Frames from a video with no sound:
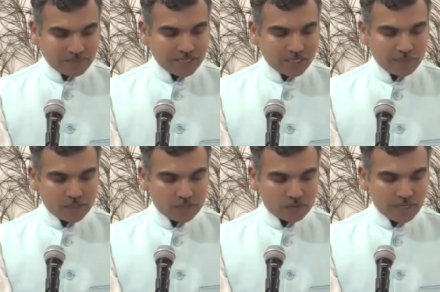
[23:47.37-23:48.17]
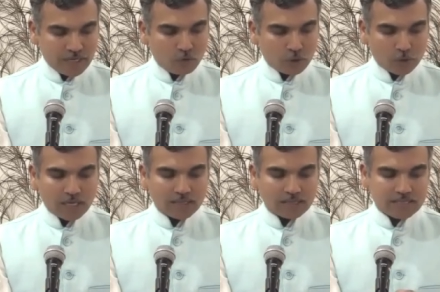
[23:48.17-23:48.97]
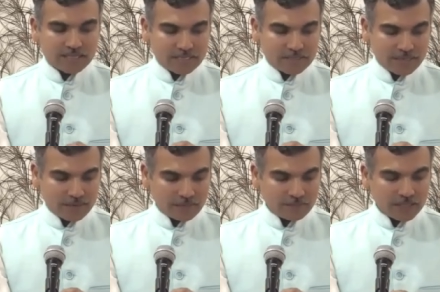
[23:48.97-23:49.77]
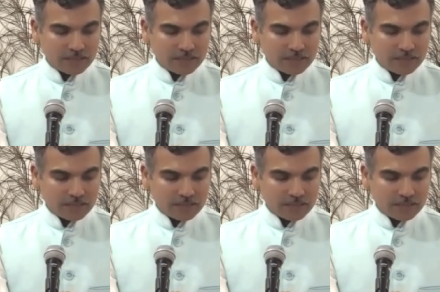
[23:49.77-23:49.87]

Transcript: Let me just read what Yogananda says here.